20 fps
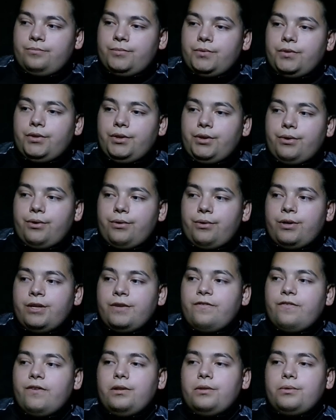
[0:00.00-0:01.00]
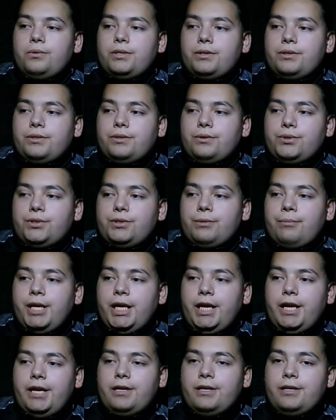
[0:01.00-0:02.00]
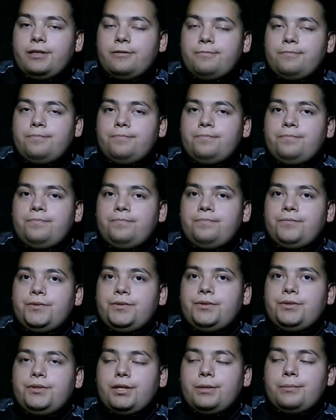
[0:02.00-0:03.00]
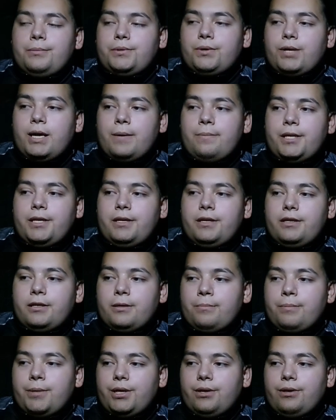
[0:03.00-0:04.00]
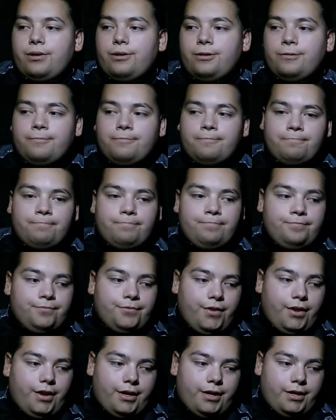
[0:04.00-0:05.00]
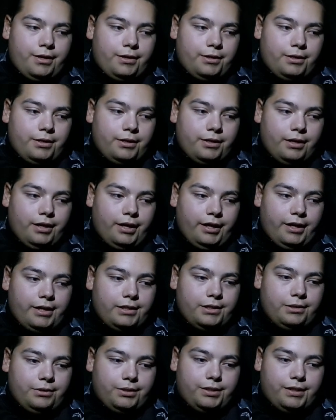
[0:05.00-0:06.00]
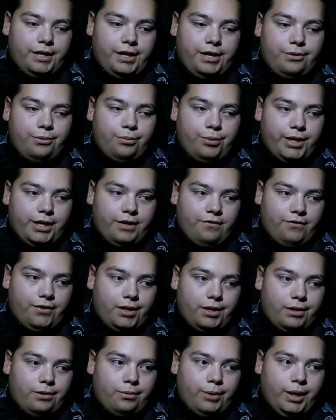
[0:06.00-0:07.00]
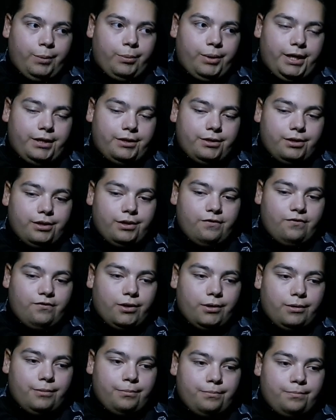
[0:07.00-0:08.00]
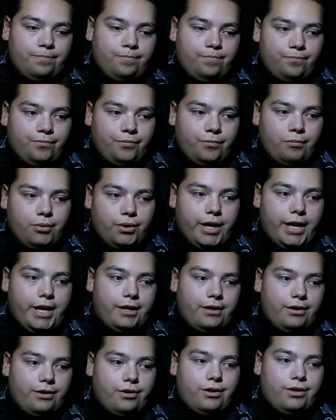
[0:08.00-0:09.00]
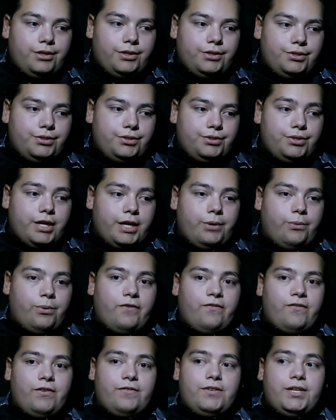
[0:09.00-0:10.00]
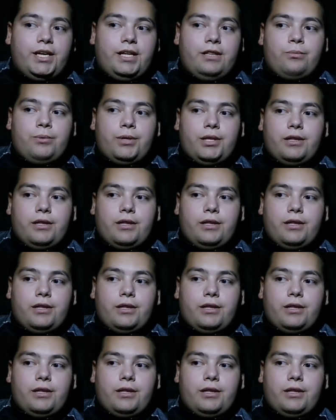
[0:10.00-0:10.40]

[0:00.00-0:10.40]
So follow us on social media, subscribe and hit the bell, and I guess I'll see you whenever we return from break on January 15th with